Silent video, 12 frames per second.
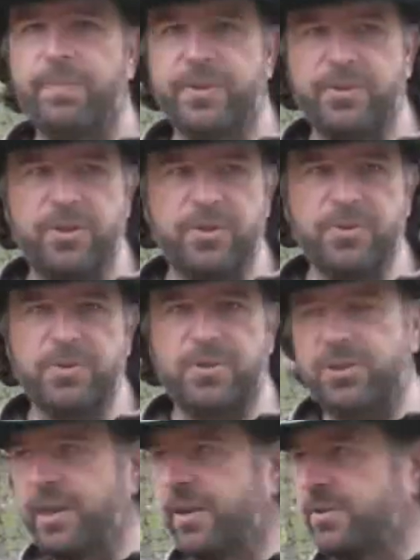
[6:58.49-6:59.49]
the tools,
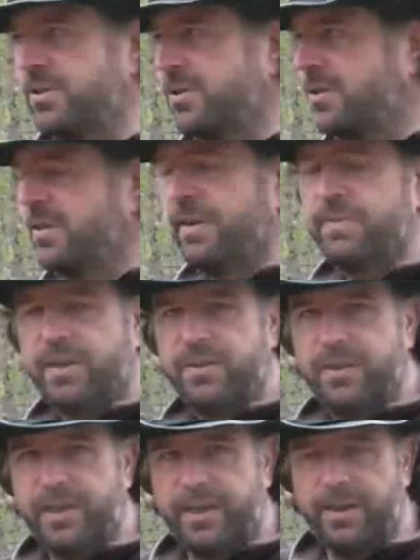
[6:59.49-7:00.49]
the shelters, the stuff that
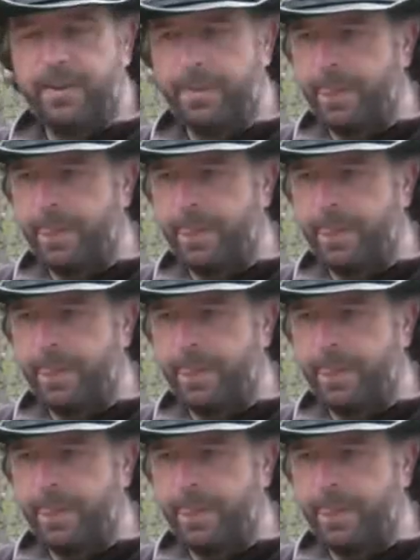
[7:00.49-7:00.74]
you need.